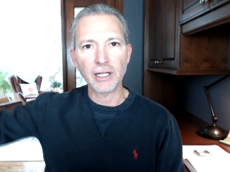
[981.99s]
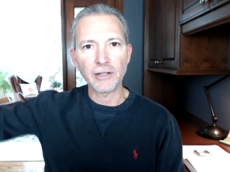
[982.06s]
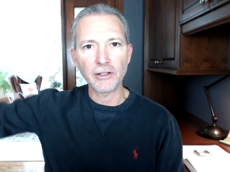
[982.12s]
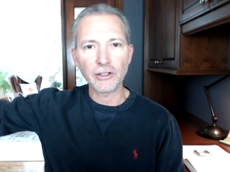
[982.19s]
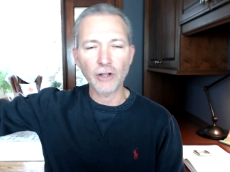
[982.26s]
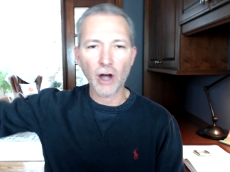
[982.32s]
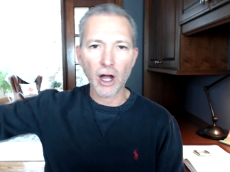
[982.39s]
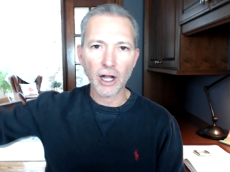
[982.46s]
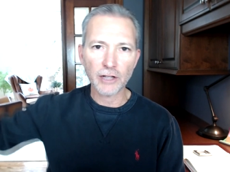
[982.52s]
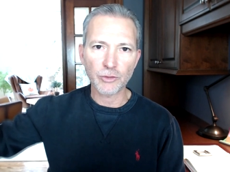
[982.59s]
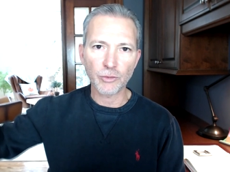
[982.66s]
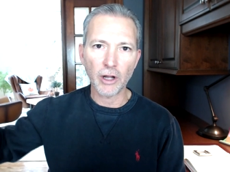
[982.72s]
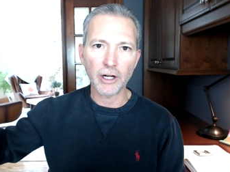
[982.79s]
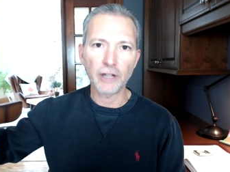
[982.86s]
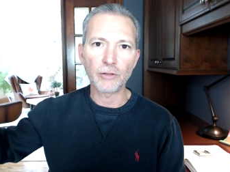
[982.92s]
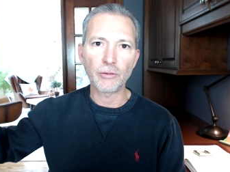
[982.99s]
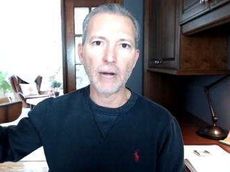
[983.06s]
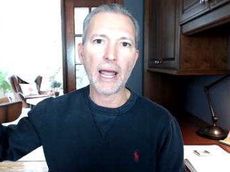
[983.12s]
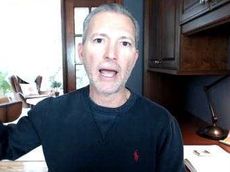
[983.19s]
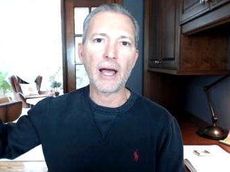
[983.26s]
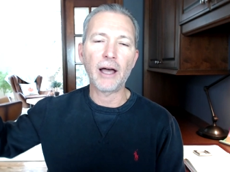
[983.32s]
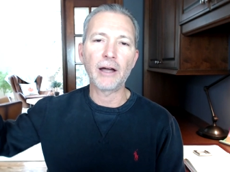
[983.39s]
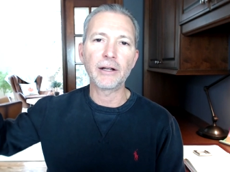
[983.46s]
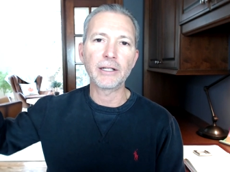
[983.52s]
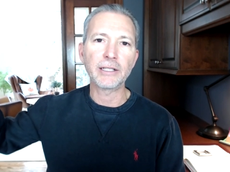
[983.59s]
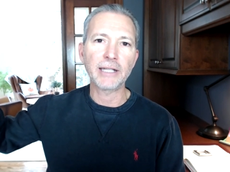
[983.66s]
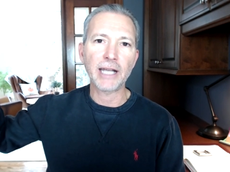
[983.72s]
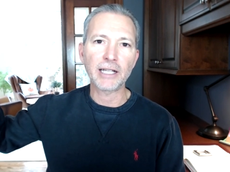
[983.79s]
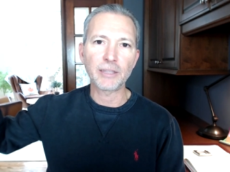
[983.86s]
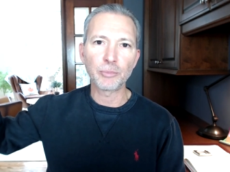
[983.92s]
and the dogs running around,
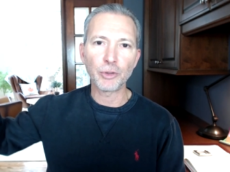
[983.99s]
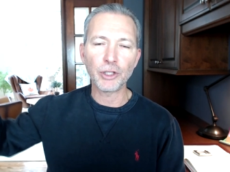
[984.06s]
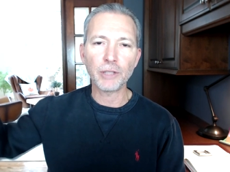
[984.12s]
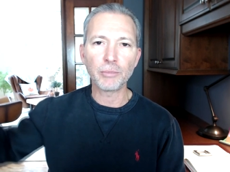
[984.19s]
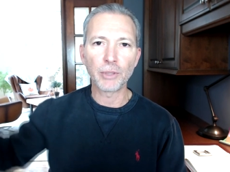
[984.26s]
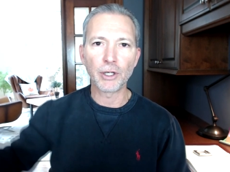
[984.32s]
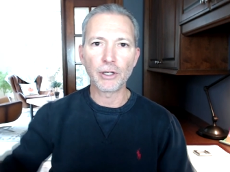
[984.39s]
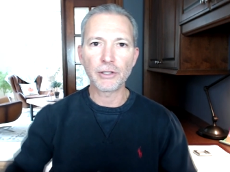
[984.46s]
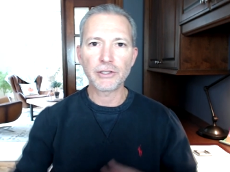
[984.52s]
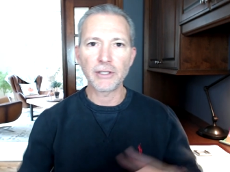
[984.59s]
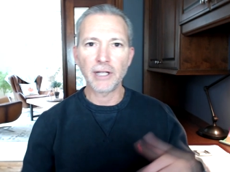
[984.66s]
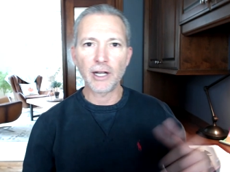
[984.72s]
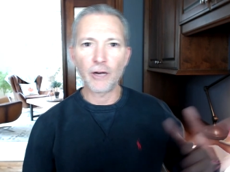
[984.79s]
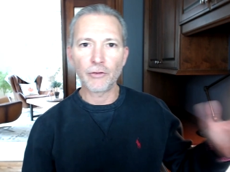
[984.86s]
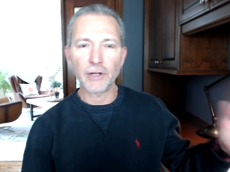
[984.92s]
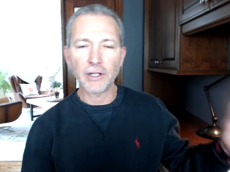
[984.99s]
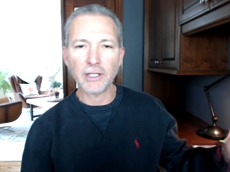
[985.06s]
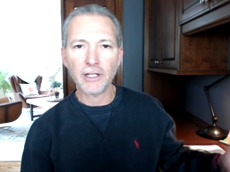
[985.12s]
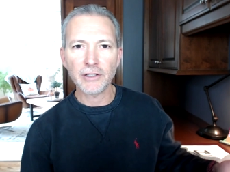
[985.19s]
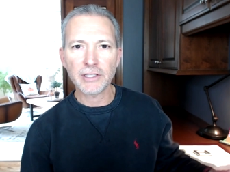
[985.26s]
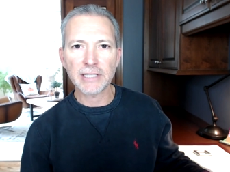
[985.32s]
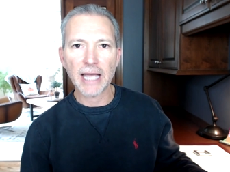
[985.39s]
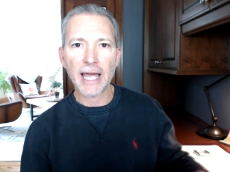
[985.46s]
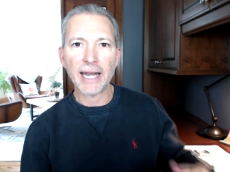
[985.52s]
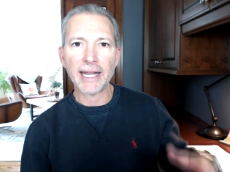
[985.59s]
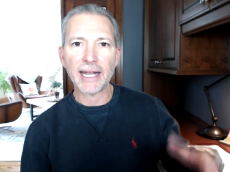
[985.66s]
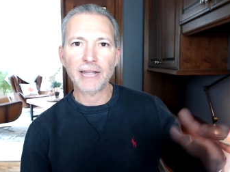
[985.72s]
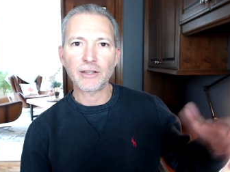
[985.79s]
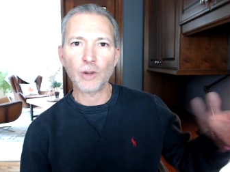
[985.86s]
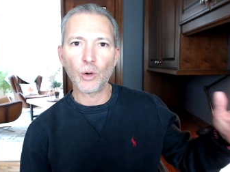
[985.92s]
and you got the pretty birds, and then over on the other side I
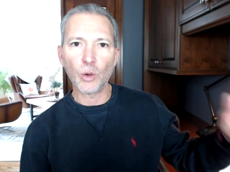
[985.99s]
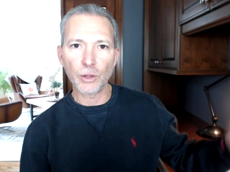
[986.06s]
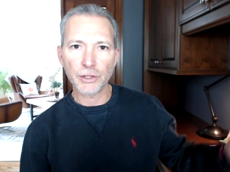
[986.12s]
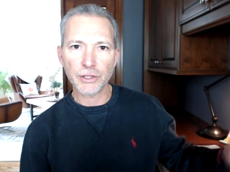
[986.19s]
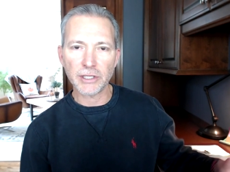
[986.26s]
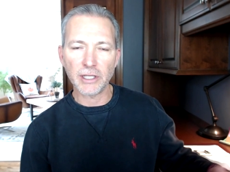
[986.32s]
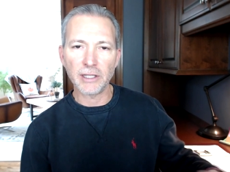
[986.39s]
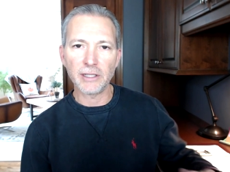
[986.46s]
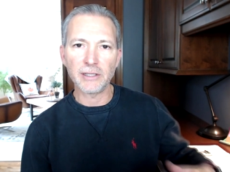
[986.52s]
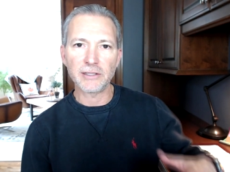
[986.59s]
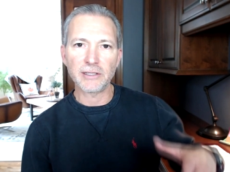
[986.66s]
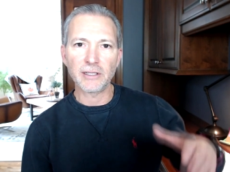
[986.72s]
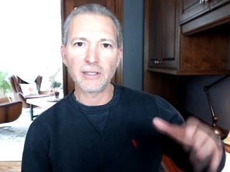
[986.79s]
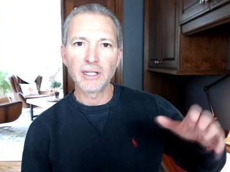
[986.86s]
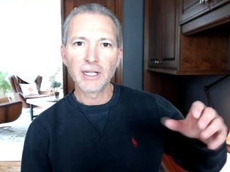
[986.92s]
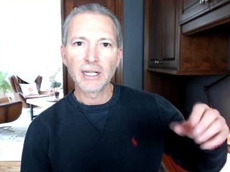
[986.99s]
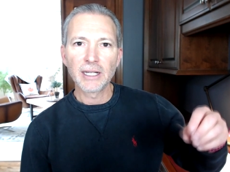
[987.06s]
got the horses and,